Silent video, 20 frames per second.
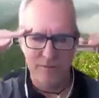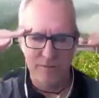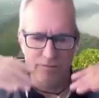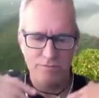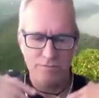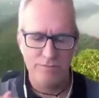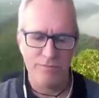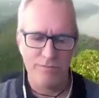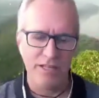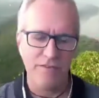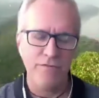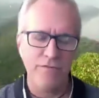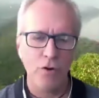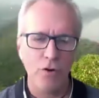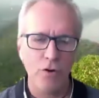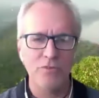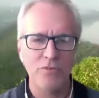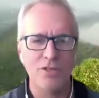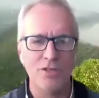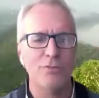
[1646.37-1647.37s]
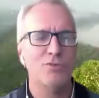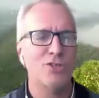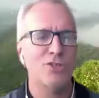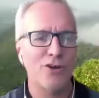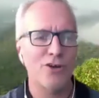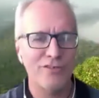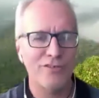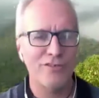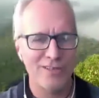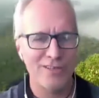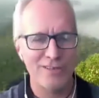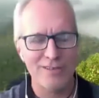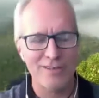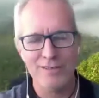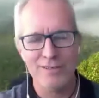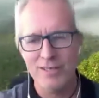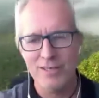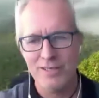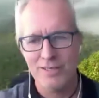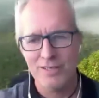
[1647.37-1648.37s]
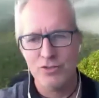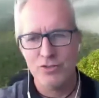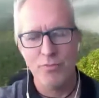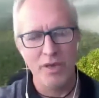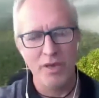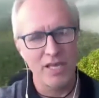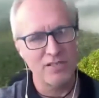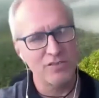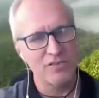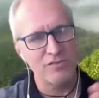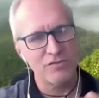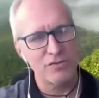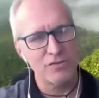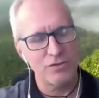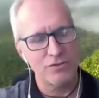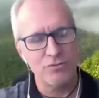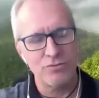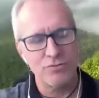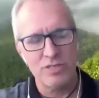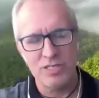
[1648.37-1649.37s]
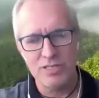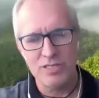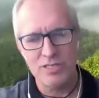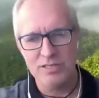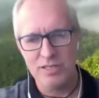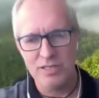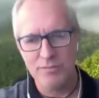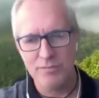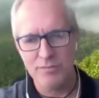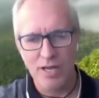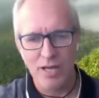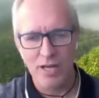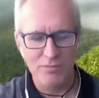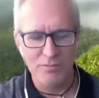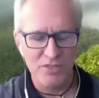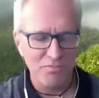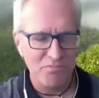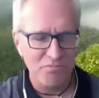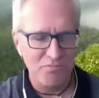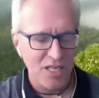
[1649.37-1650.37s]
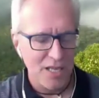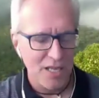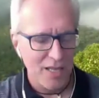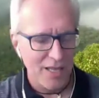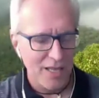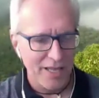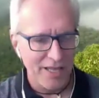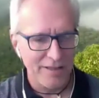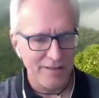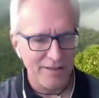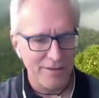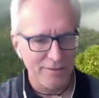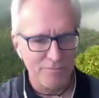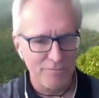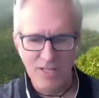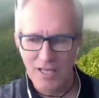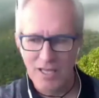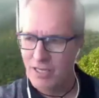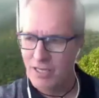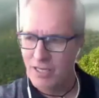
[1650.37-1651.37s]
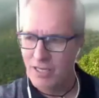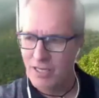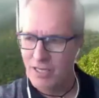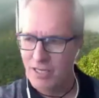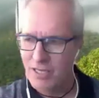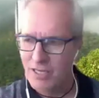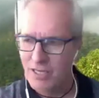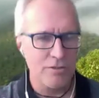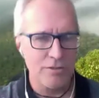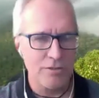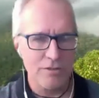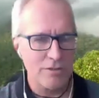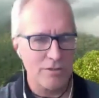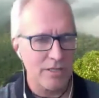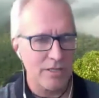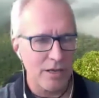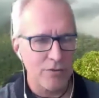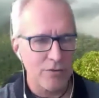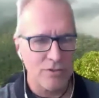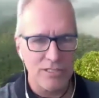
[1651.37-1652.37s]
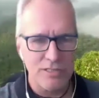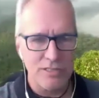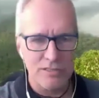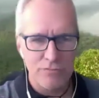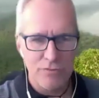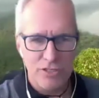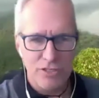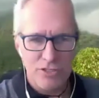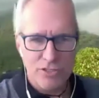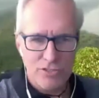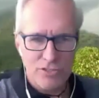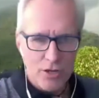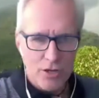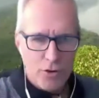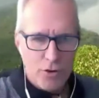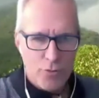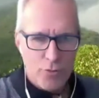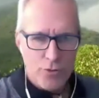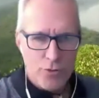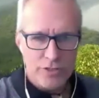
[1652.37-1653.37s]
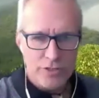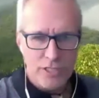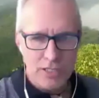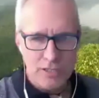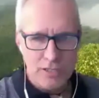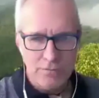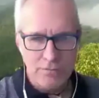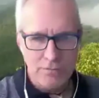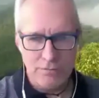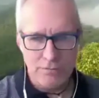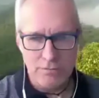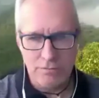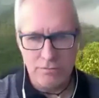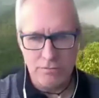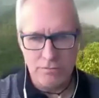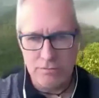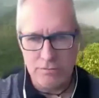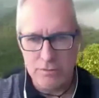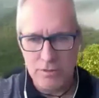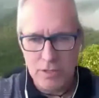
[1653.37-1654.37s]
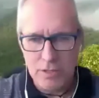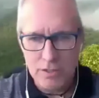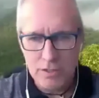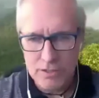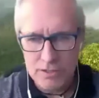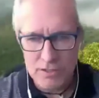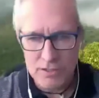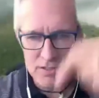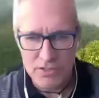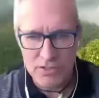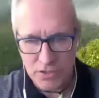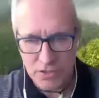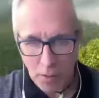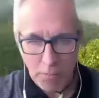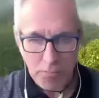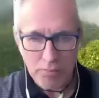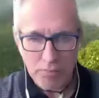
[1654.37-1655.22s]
platform and observing the base of the trees and palms, and I just saw the agoutis. They were just running, stop,